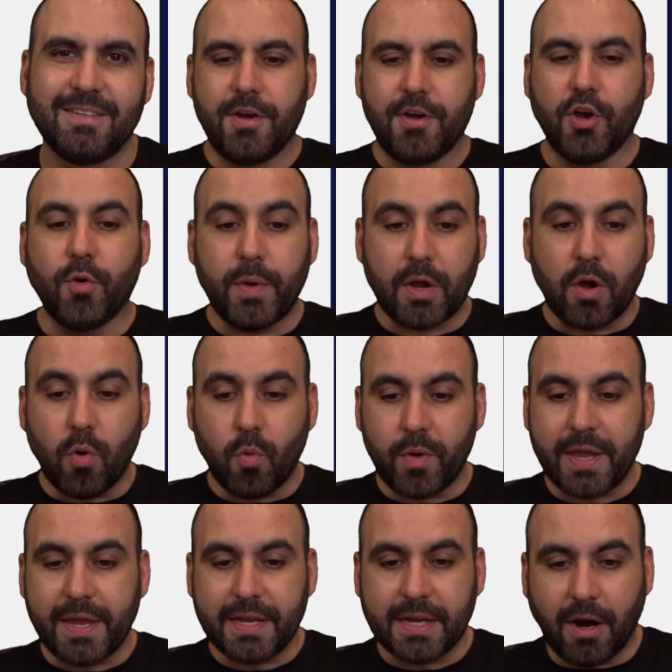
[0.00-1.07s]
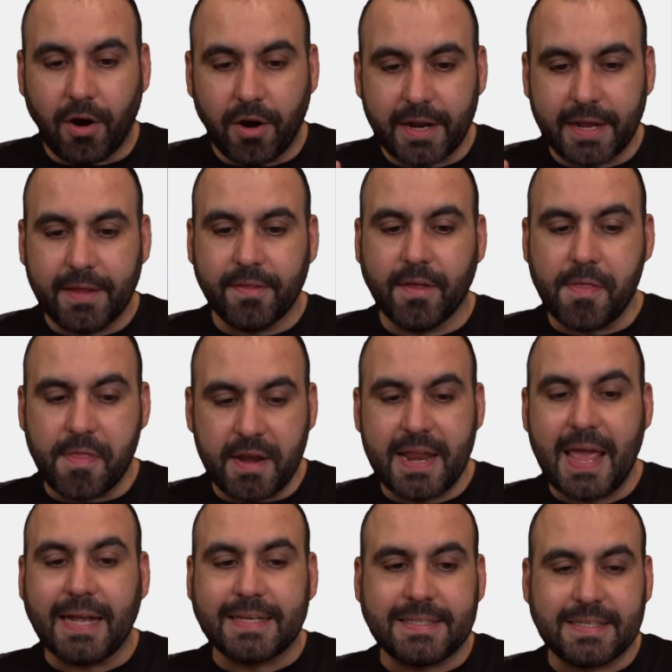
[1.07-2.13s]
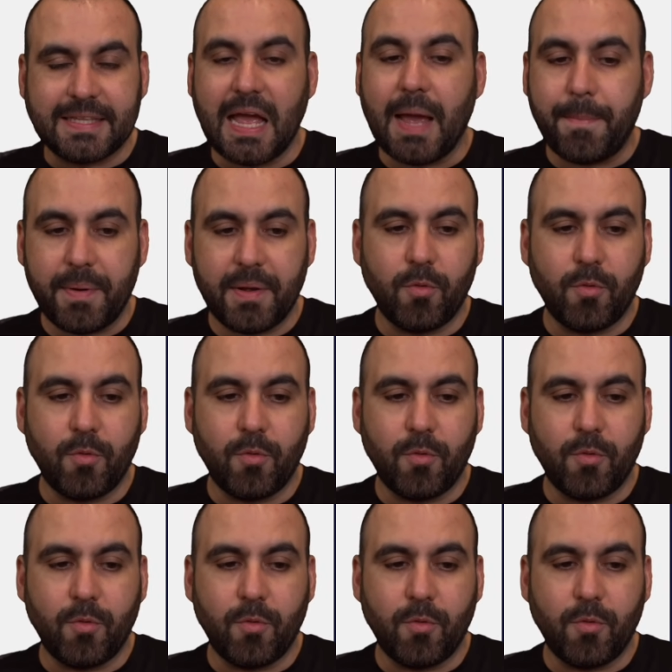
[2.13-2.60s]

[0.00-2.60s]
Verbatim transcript: Here we go. We are in the next step,